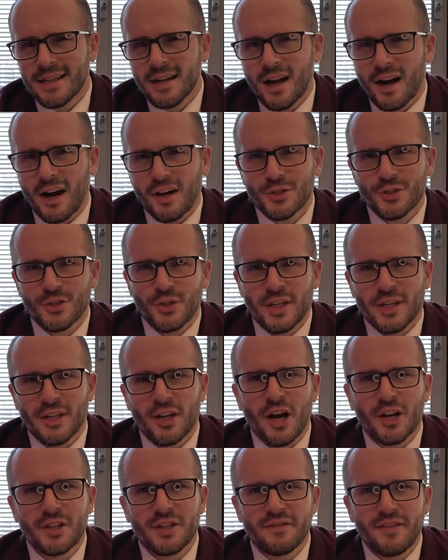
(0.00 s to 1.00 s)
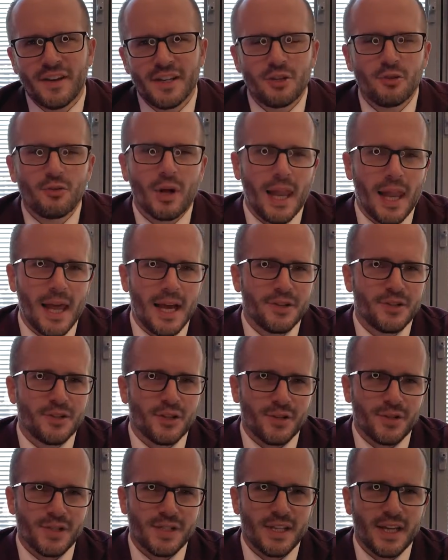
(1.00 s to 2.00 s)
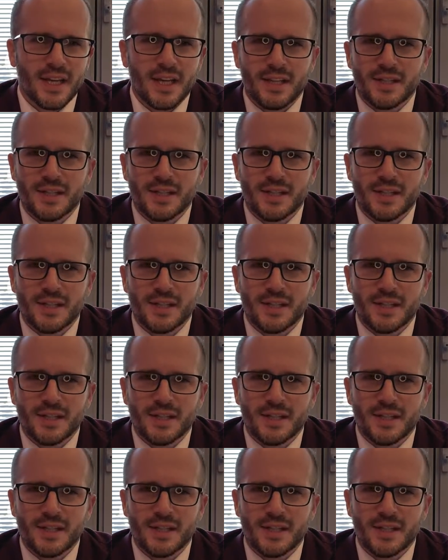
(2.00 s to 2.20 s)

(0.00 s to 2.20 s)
consulate notified you a letter saying